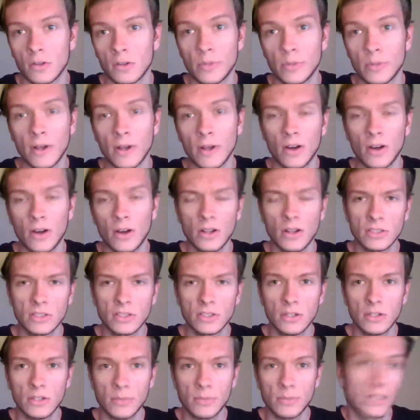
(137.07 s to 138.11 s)
I'll start
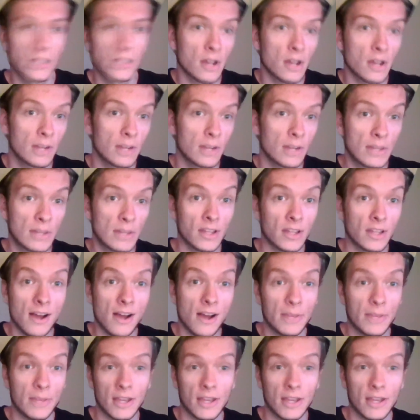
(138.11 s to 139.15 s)
by talking about the comic, I
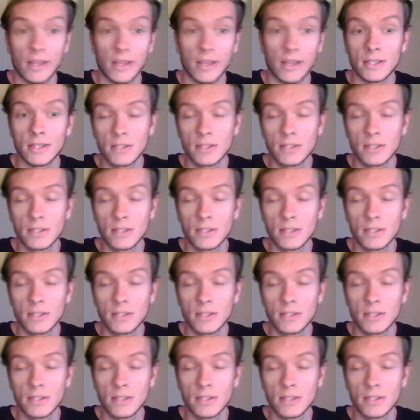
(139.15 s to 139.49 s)
guess.